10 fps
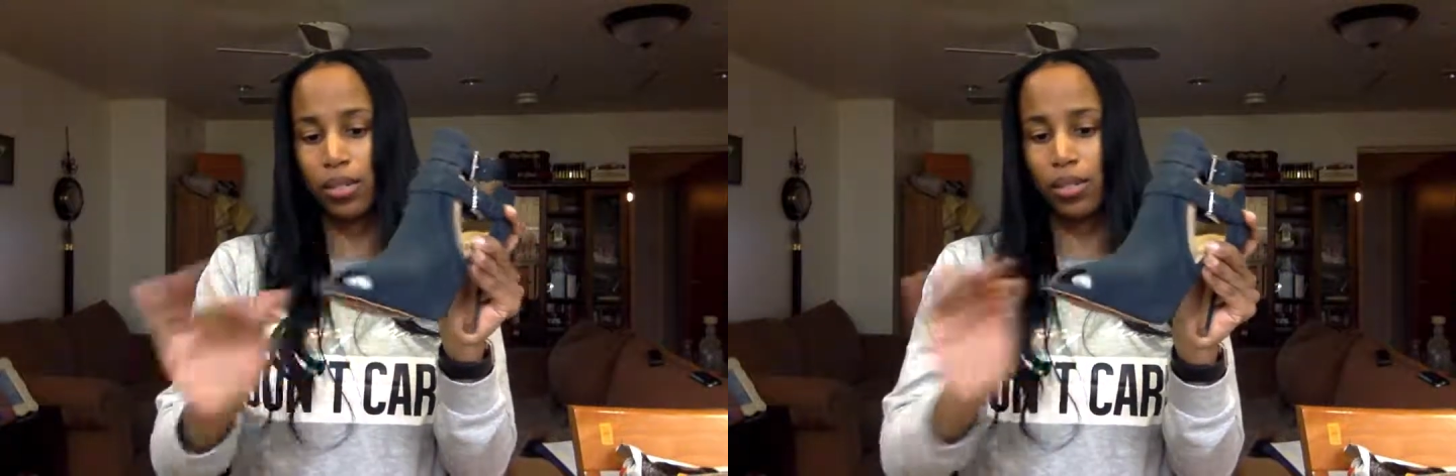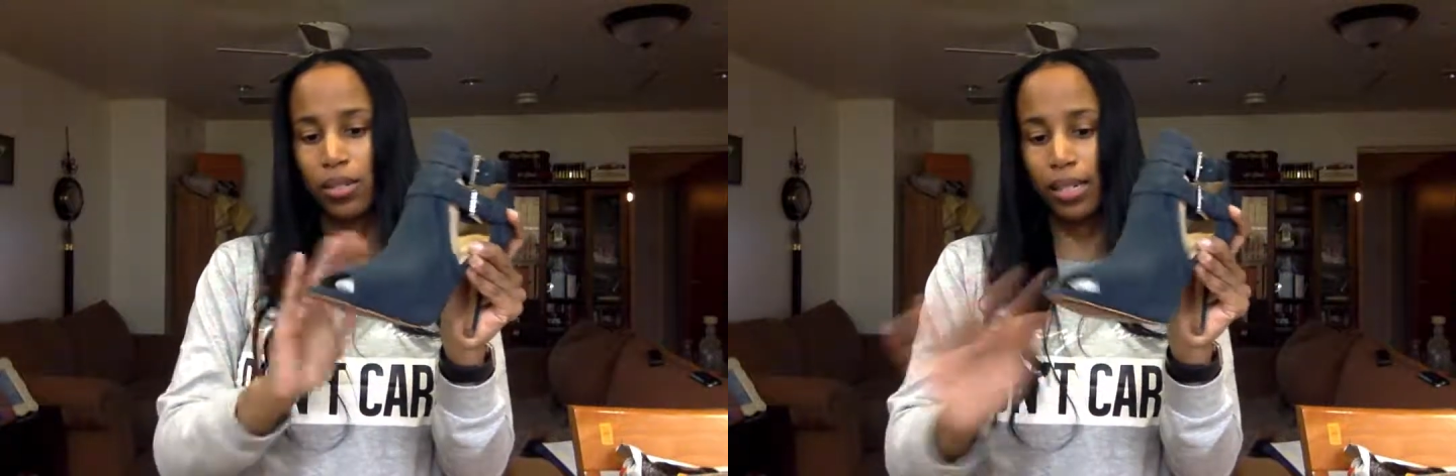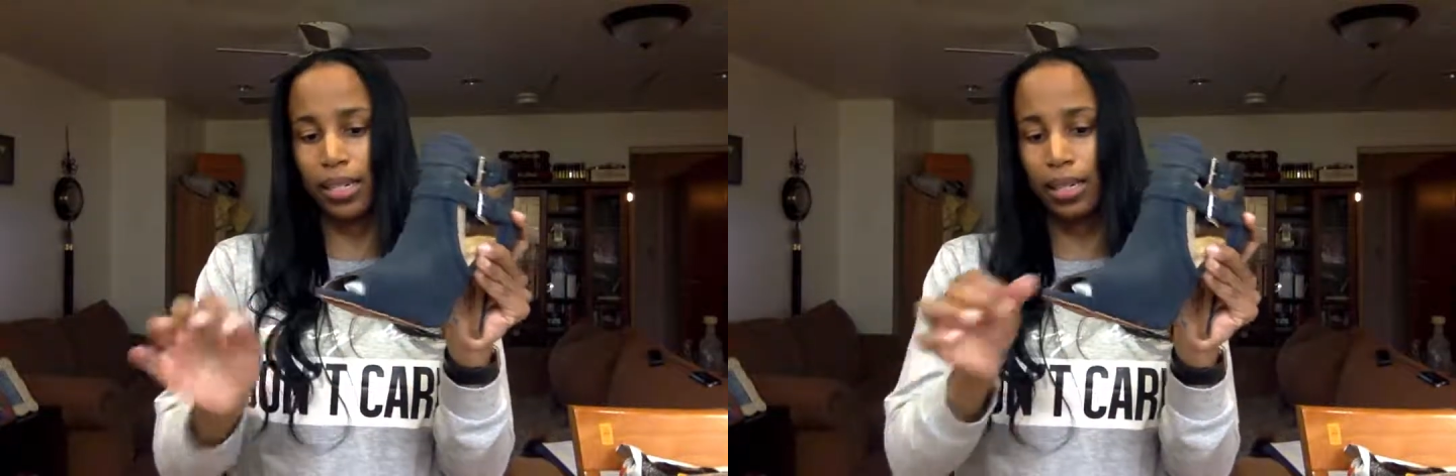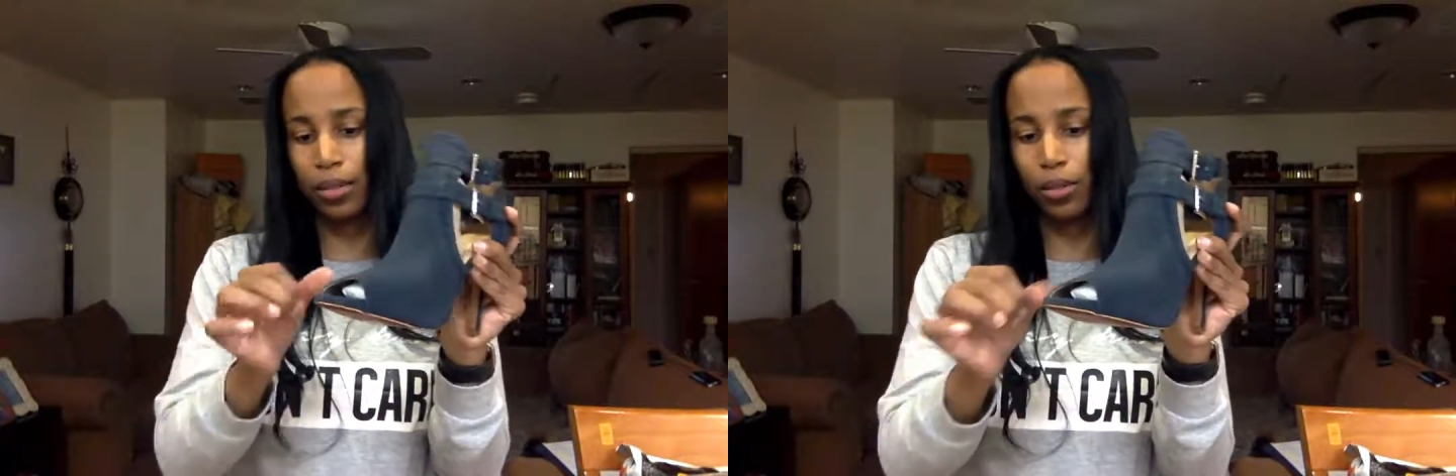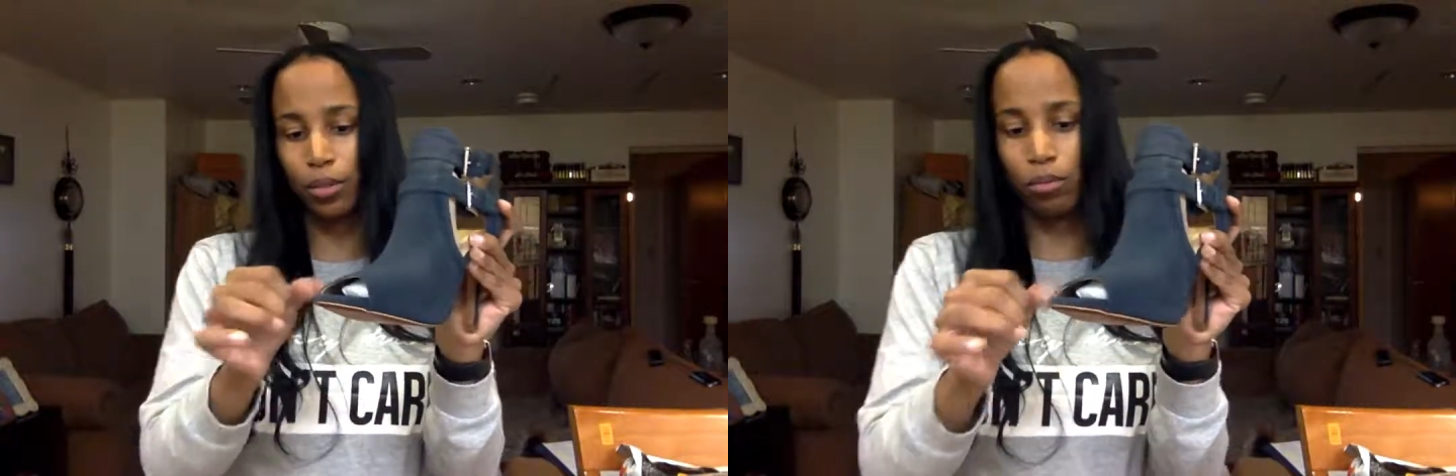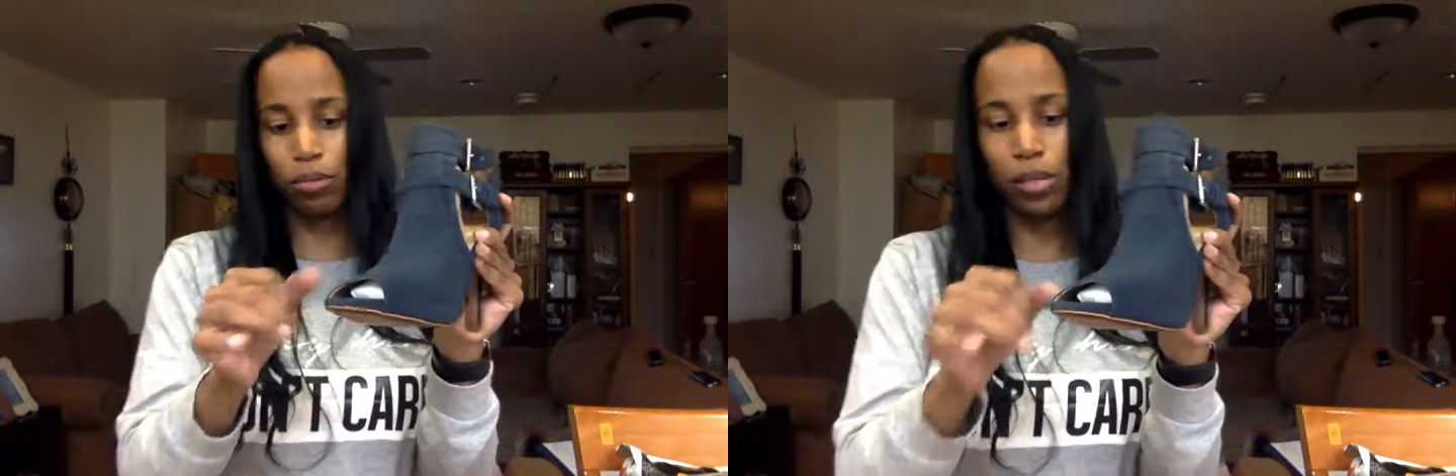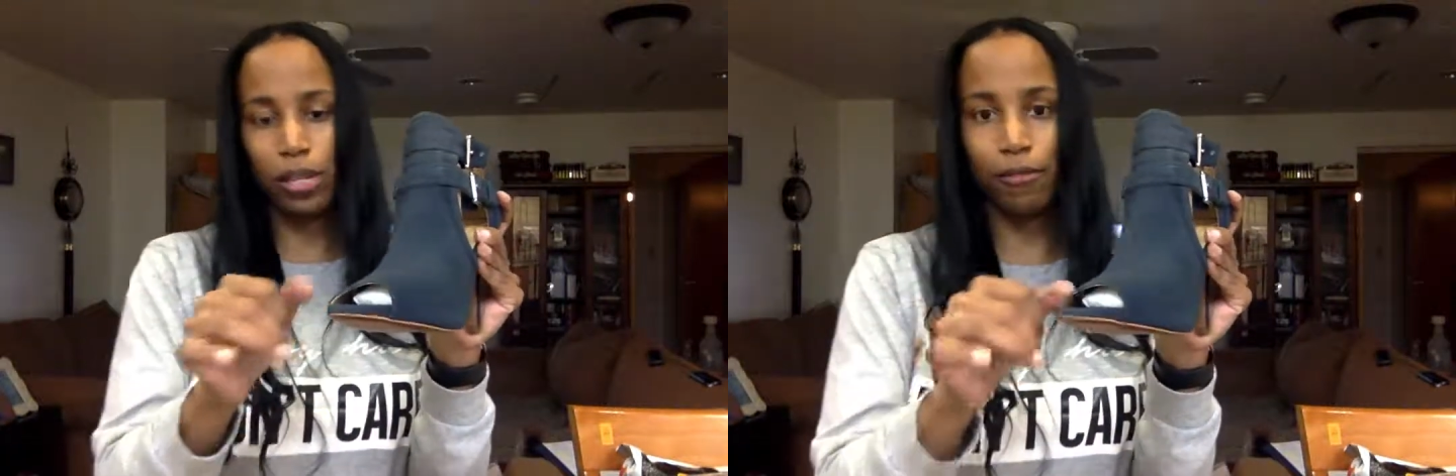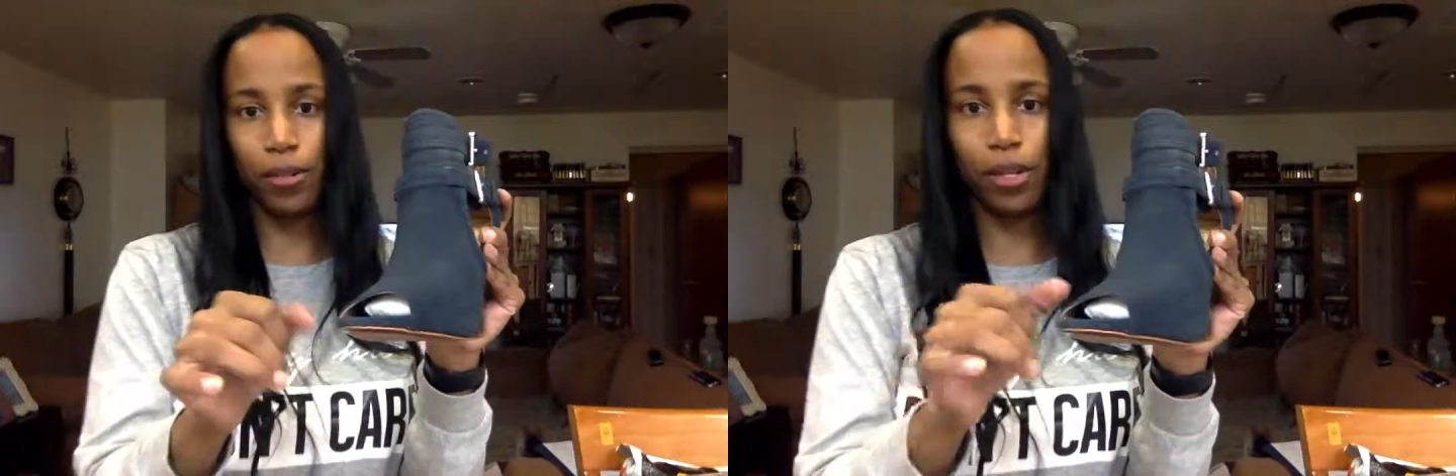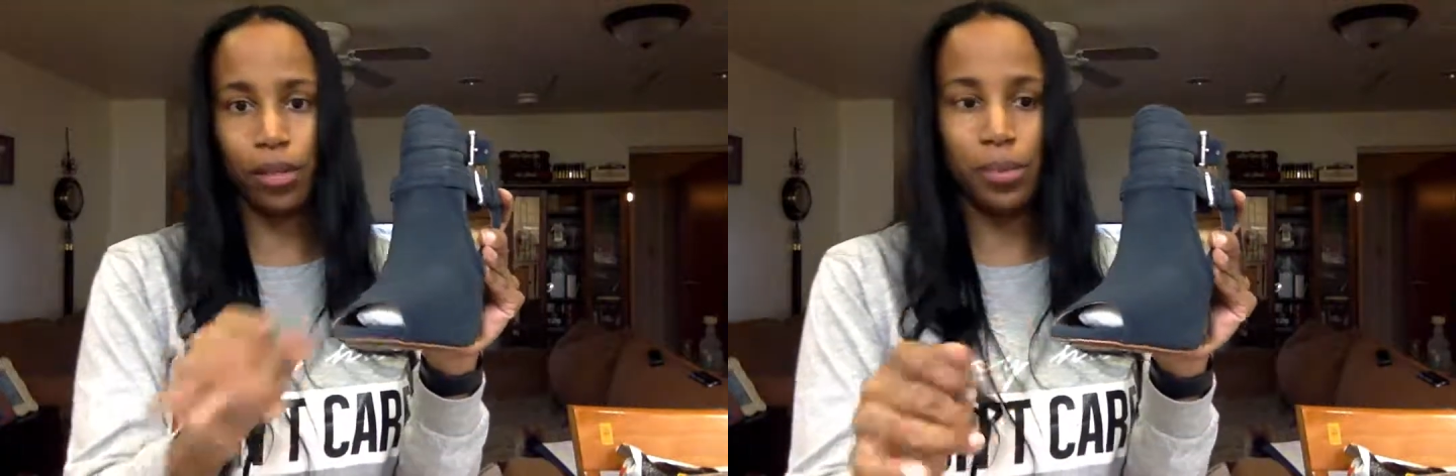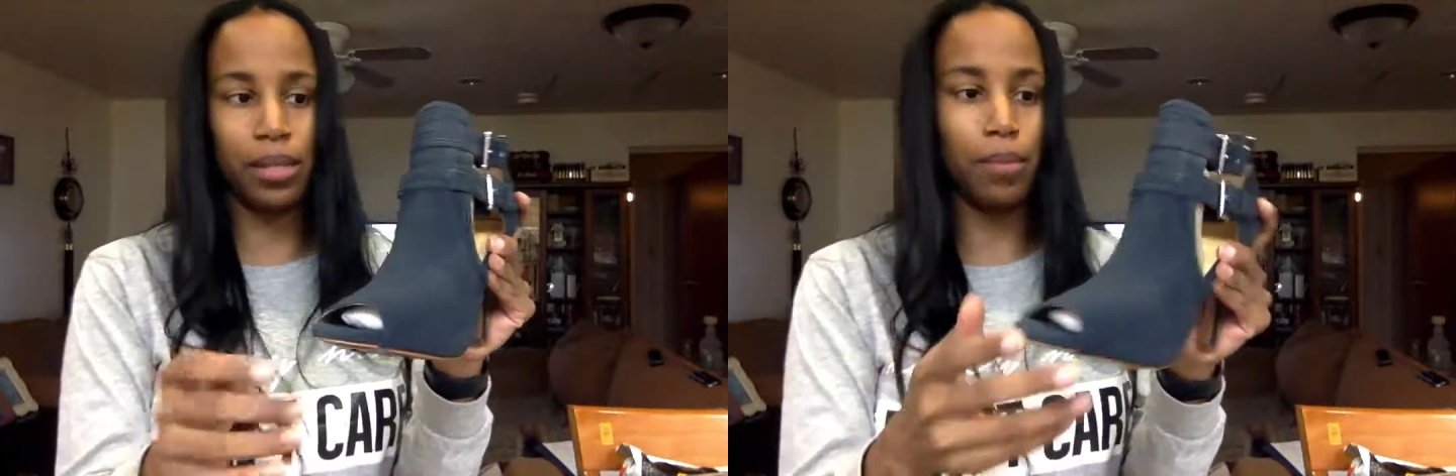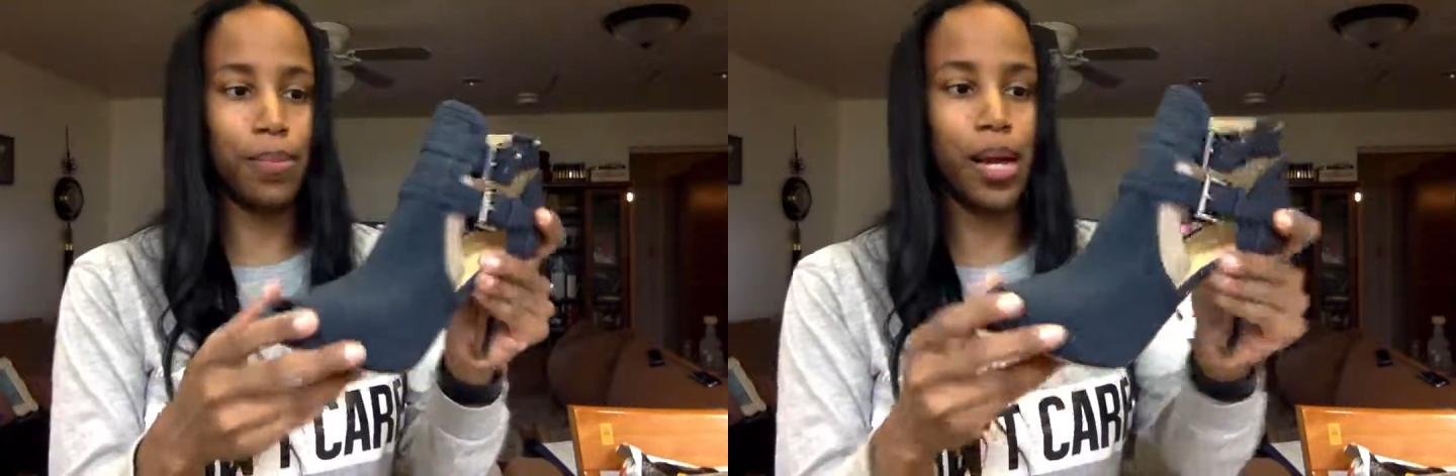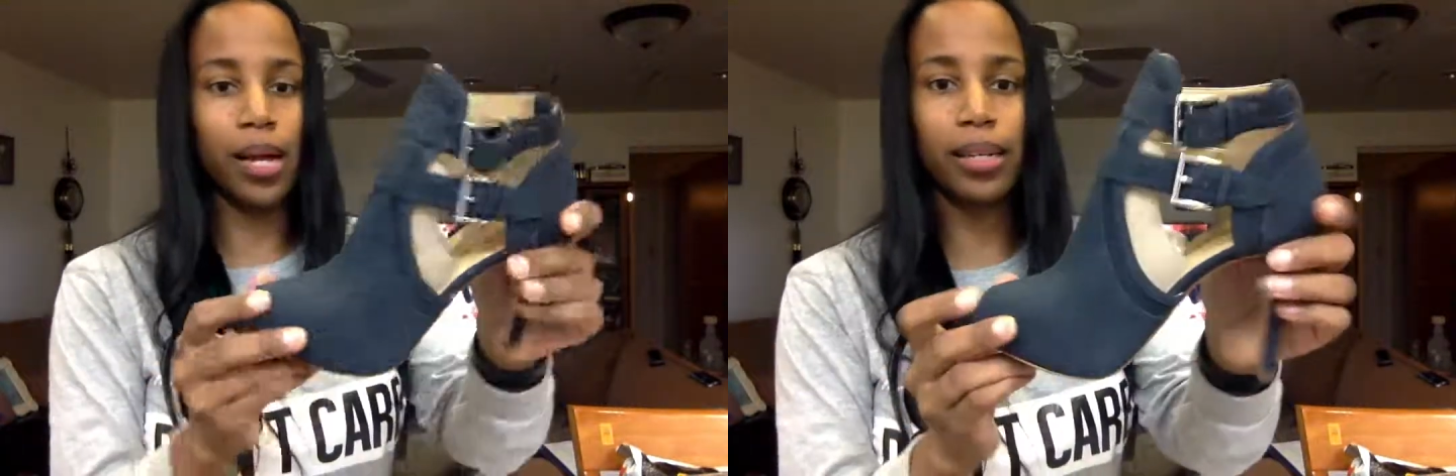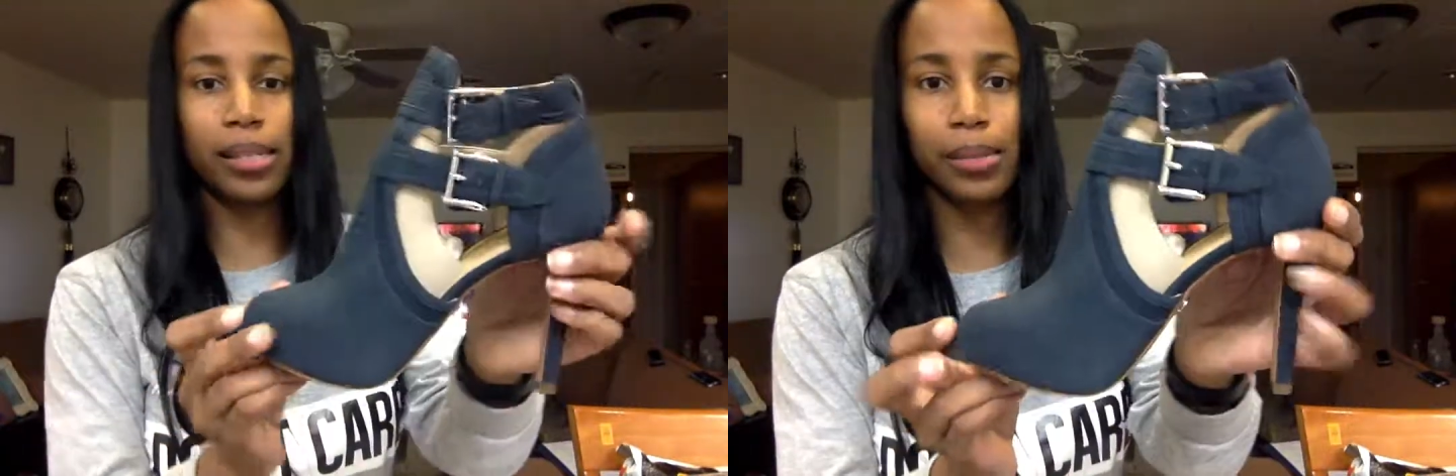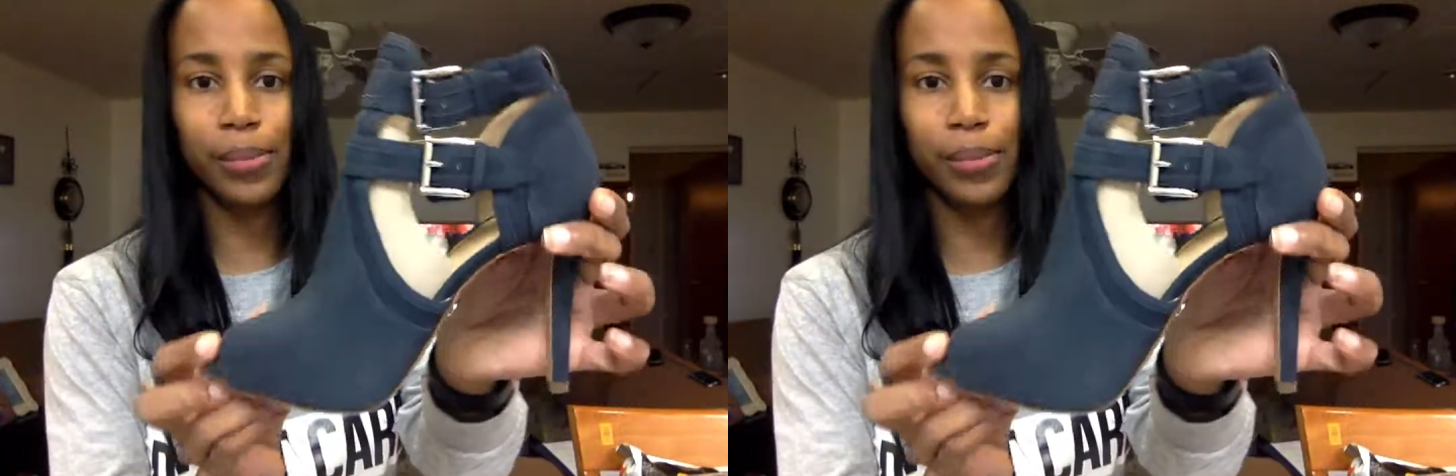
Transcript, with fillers: so they get a little stuff on them in the box,